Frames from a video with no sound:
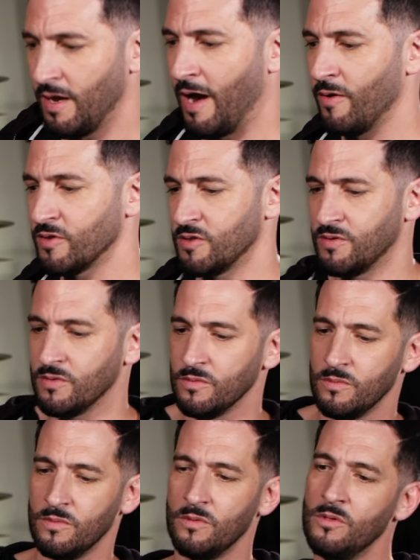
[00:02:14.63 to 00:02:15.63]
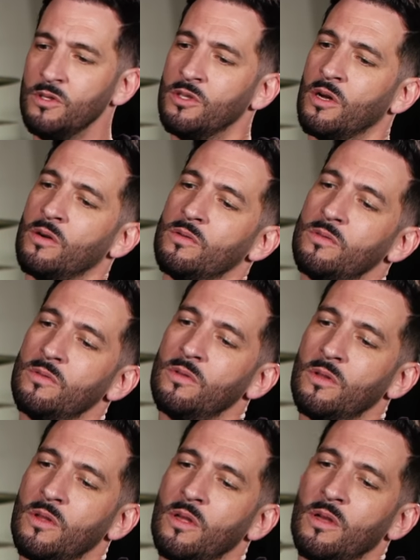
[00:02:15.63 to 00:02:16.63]
i was you know
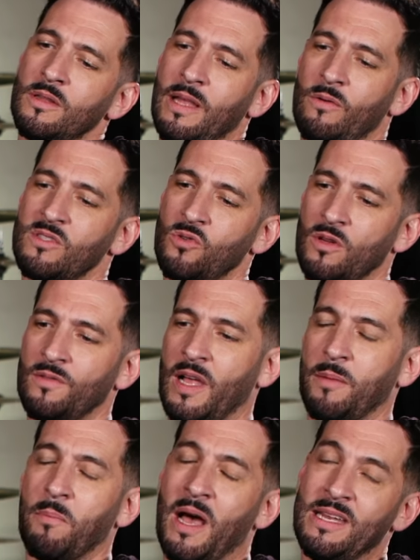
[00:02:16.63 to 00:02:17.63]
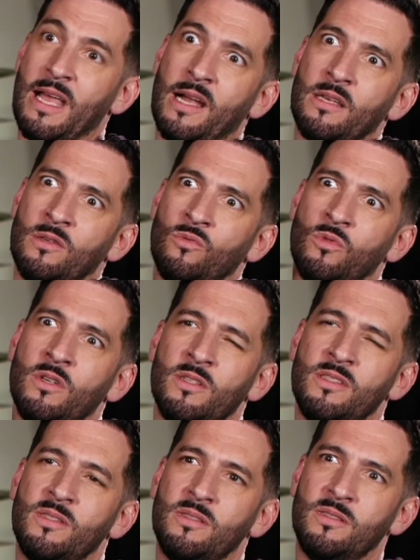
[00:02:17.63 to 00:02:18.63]
that was sort of like my neck of the
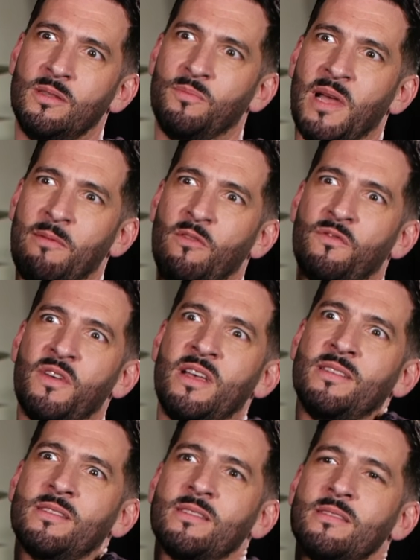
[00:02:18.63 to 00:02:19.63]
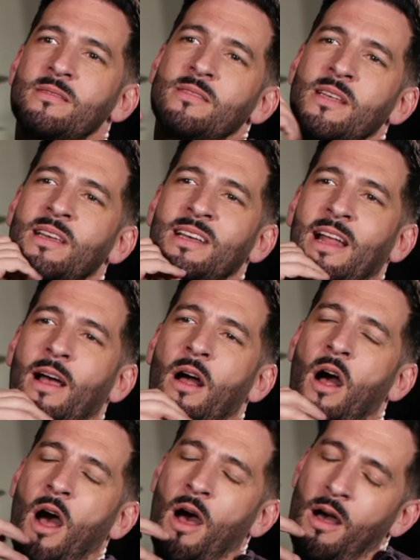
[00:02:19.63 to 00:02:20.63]
woods, the babyface thing, and I
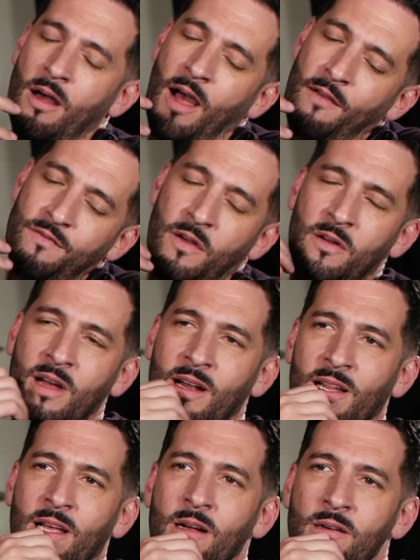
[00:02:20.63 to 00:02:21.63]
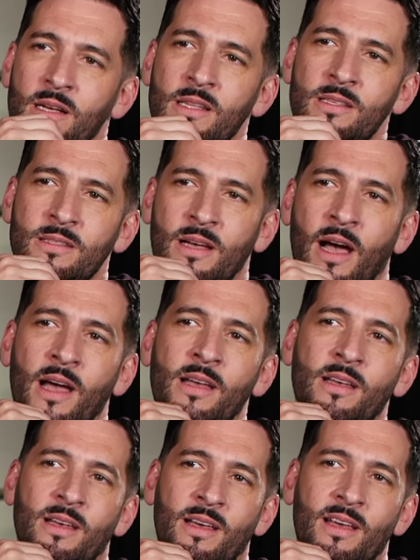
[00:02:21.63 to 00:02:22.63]
I felt kind of like okay, this guy,
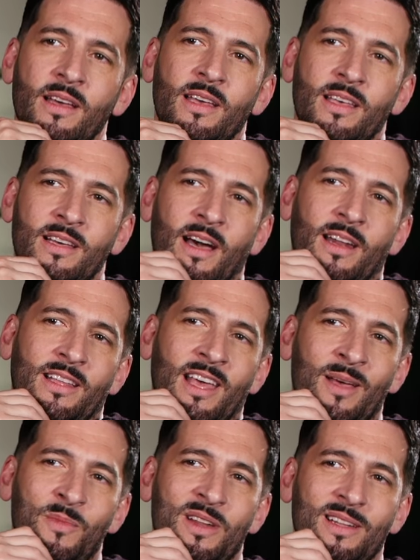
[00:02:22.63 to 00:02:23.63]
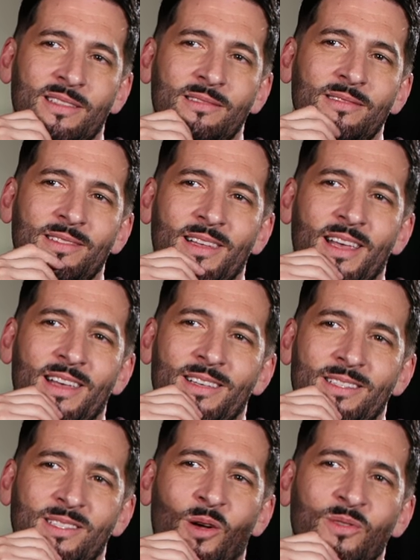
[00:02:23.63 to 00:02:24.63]
he kind of came in and
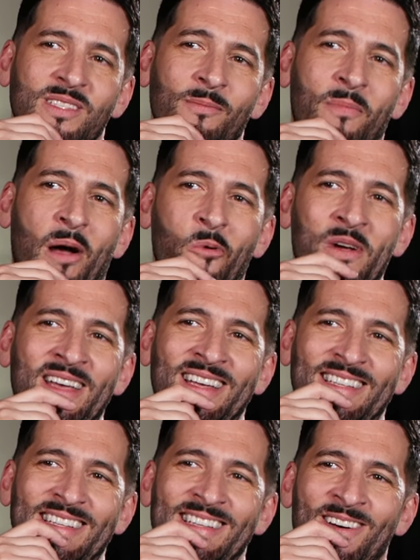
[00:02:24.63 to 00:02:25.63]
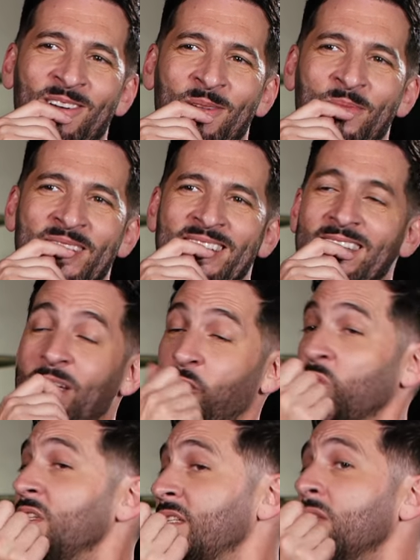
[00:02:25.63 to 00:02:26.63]
stole some of my wind. You know what I mean? It
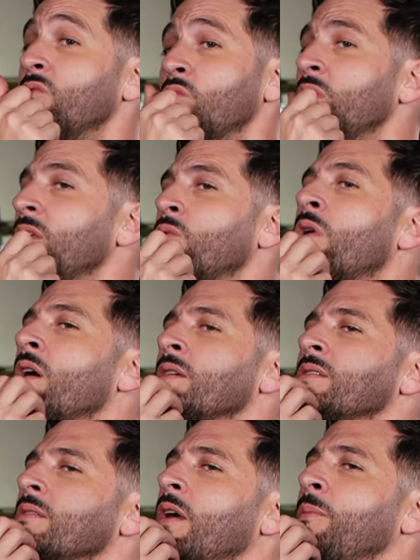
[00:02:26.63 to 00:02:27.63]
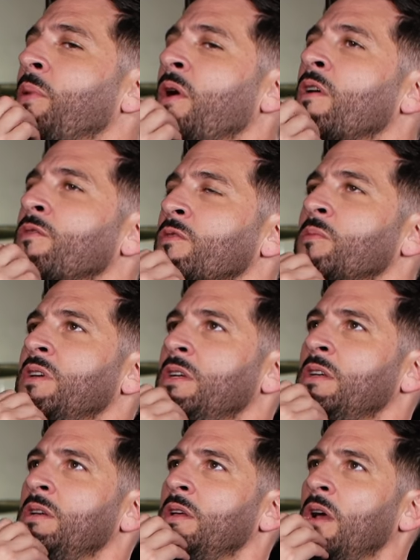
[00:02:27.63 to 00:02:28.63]
really really was apparent for
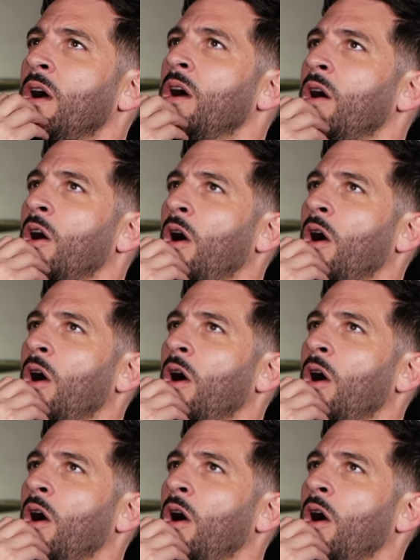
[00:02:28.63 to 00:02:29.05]
me uh,